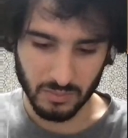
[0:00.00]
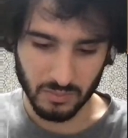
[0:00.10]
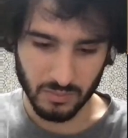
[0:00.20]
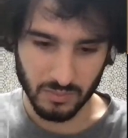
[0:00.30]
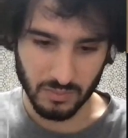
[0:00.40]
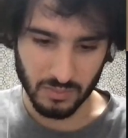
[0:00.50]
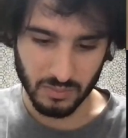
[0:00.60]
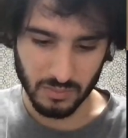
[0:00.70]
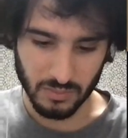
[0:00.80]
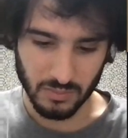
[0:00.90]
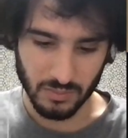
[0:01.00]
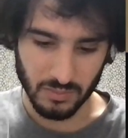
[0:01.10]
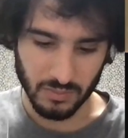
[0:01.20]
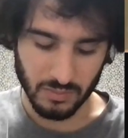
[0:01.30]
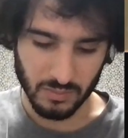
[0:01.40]

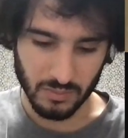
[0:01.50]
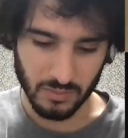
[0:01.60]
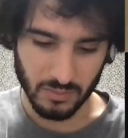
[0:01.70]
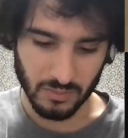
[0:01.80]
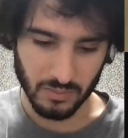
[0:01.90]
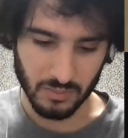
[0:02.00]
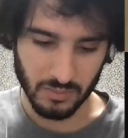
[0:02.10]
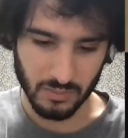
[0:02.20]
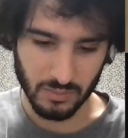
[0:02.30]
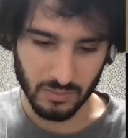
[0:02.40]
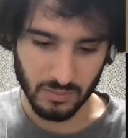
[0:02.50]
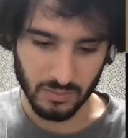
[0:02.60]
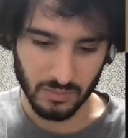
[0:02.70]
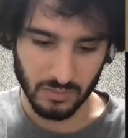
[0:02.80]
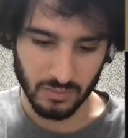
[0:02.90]

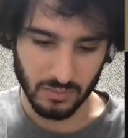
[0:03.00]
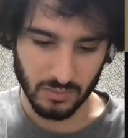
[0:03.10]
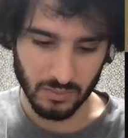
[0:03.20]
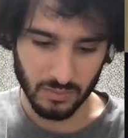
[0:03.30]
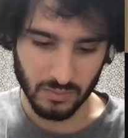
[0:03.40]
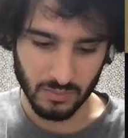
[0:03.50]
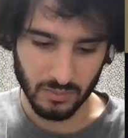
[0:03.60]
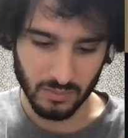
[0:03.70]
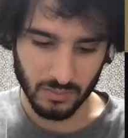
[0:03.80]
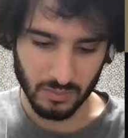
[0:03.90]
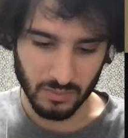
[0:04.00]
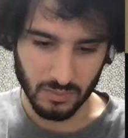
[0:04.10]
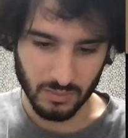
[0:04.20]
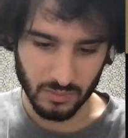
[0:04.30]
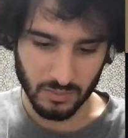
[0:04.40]

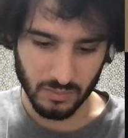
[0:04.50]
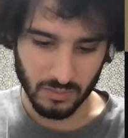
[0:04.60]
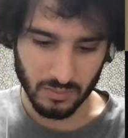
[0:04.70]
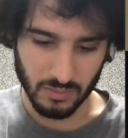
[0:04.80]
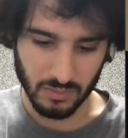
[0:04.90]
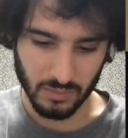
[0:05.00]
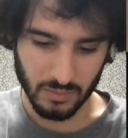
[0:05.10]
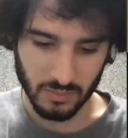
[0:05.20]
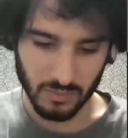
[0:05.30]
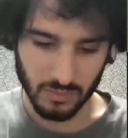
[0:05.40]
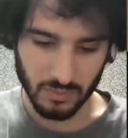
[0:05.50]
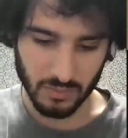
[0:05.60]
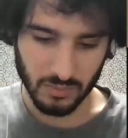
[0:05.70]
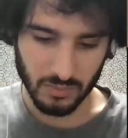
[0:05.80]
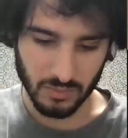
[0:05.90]

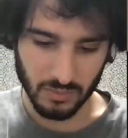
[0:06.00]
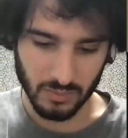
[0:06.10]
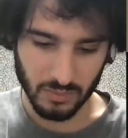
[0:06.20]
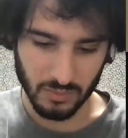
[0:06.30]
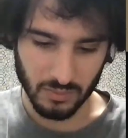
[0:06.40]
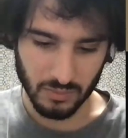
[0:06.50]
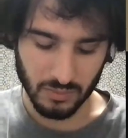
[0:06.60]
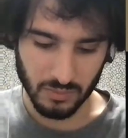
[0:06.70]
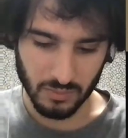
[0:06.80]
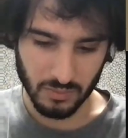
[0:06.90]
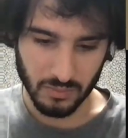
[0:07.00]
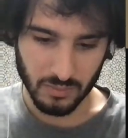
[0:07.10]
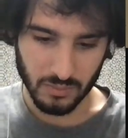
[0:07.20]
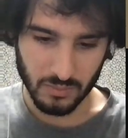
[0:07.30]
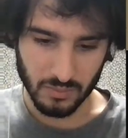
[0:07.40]

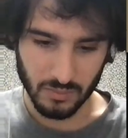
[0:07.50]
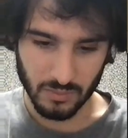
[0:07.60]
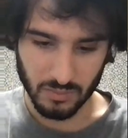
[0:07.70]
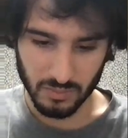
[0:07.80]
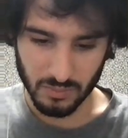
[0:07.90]
(silent)